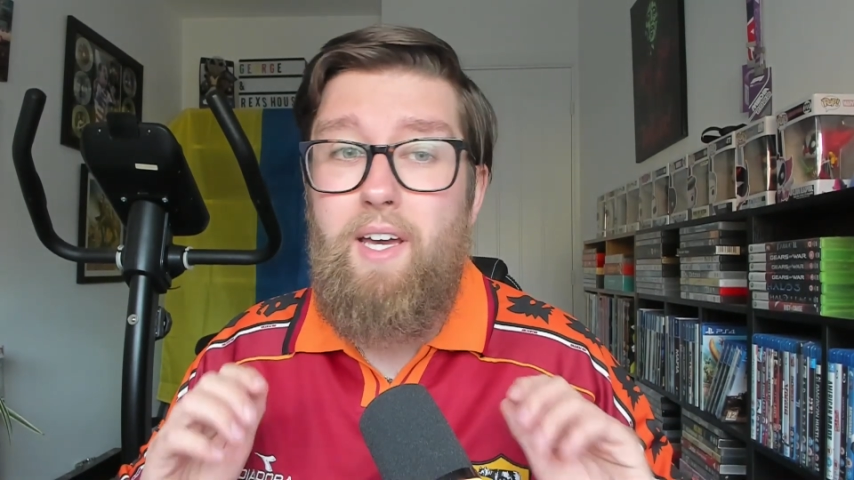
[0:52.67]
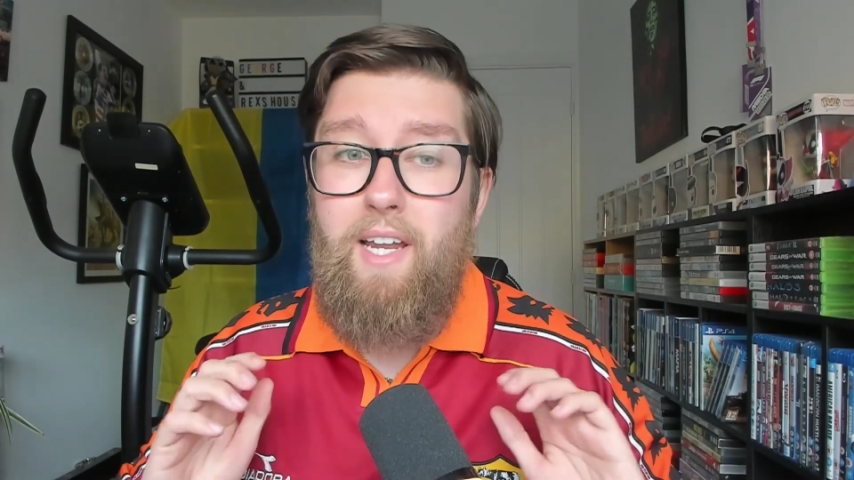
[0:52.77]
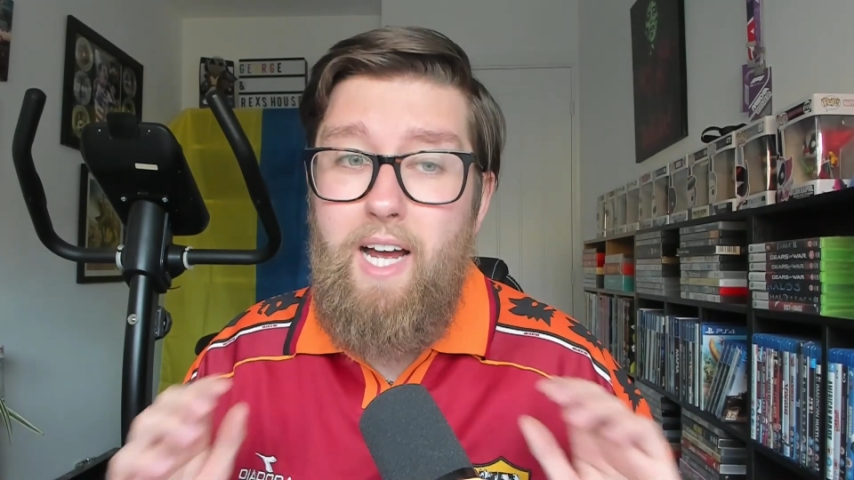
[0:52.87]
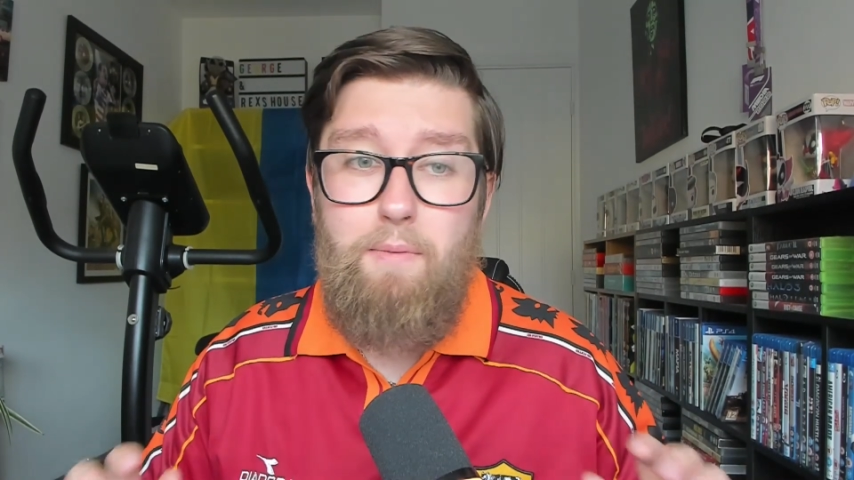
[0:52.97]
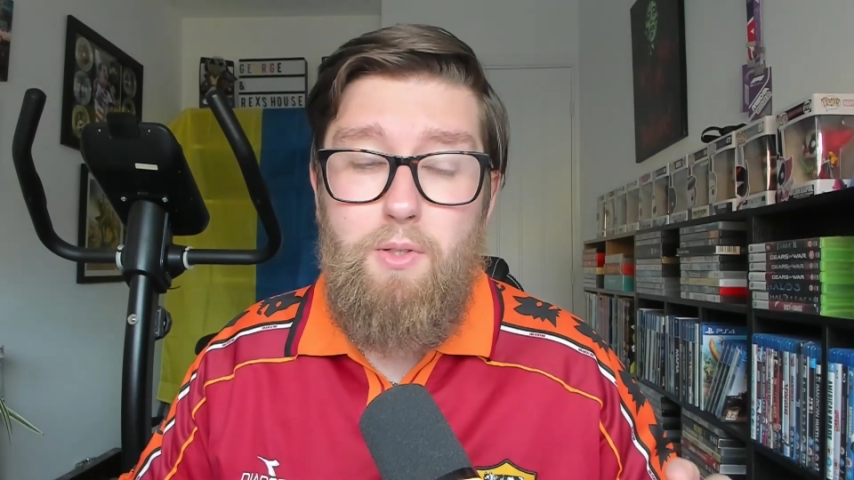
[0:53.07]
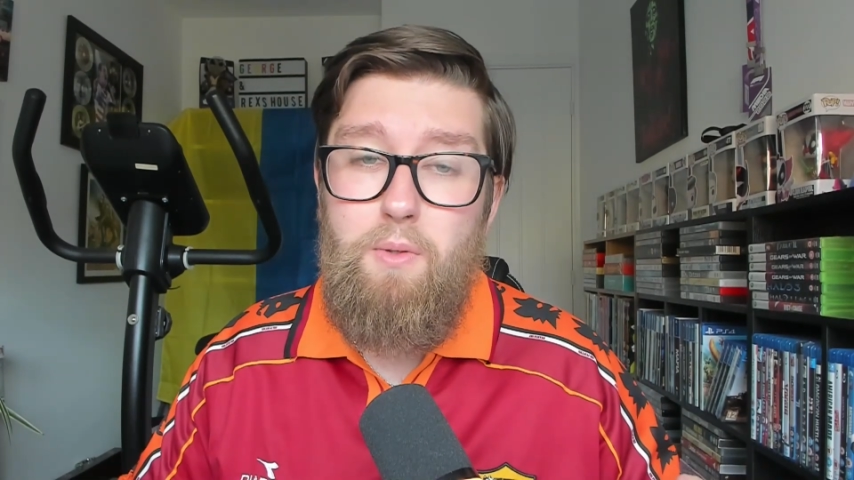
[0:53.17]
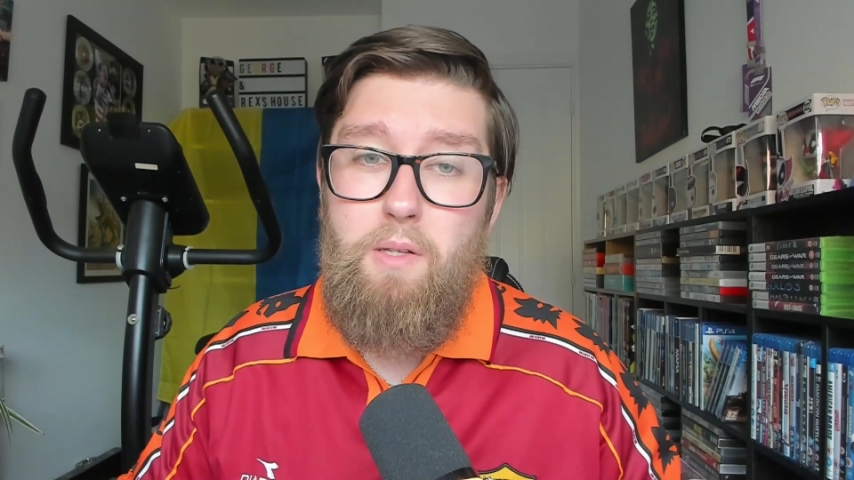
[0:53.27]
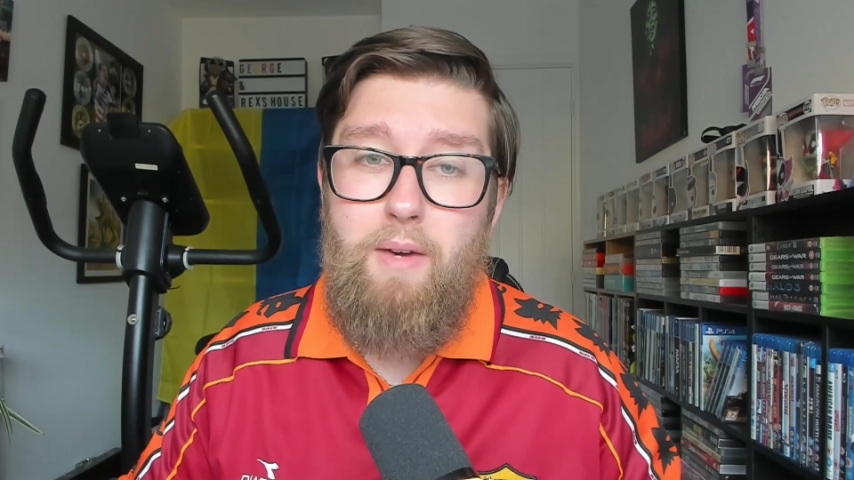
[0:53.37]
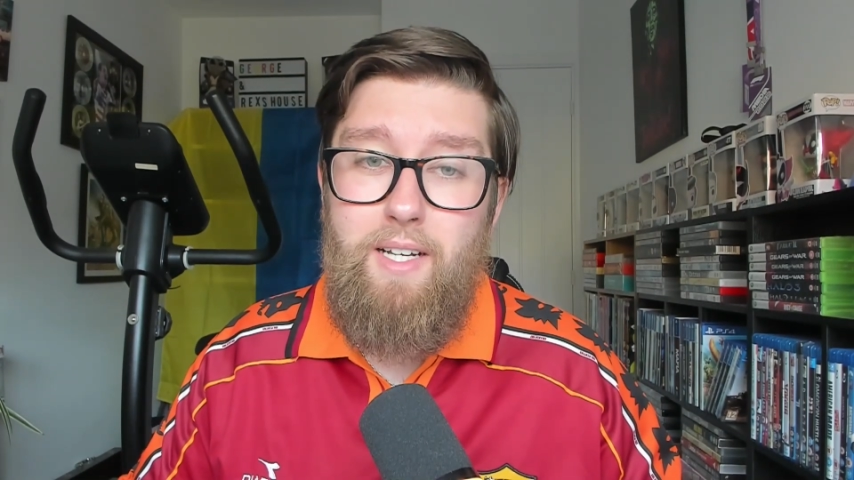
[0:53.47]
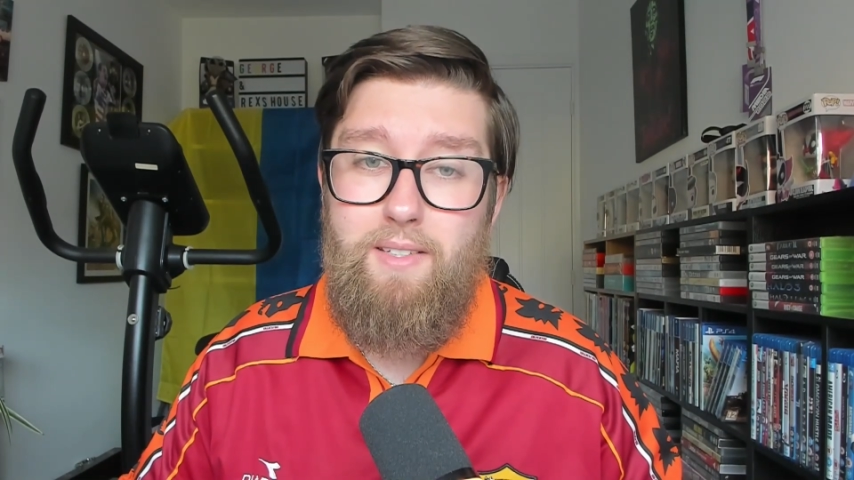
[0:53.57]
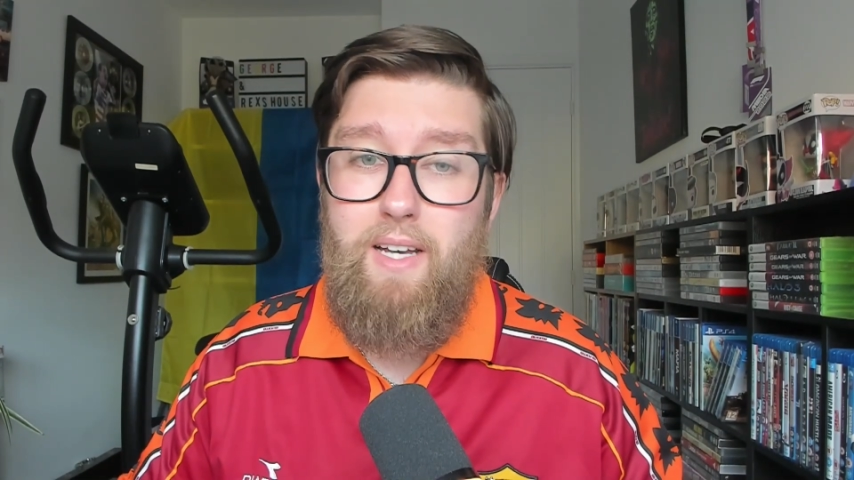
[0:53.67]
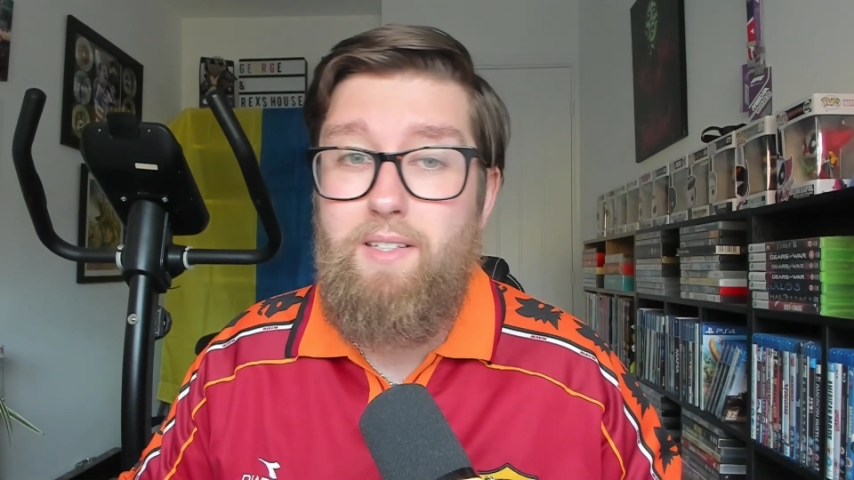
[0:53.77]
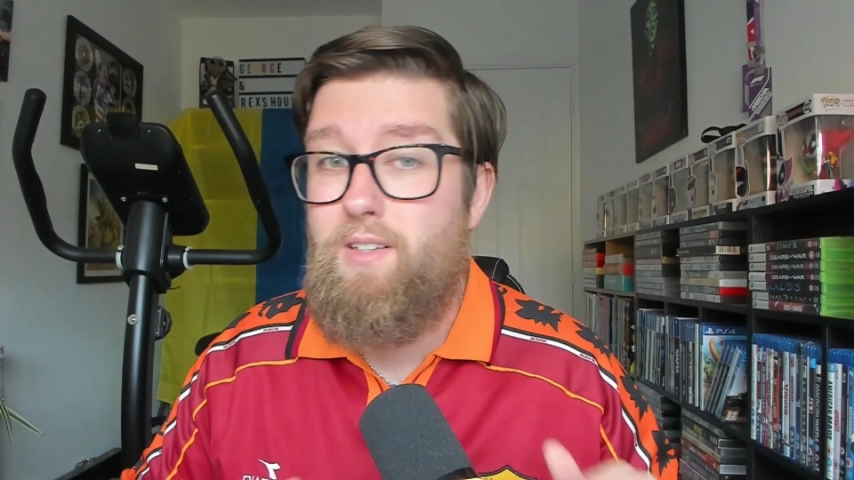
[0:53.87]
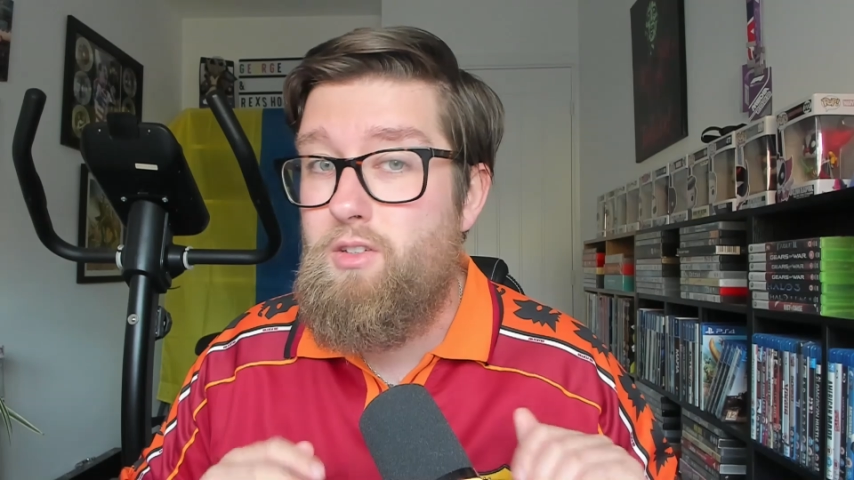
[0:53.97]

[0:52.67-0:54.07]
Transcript: it absolutely makes sense.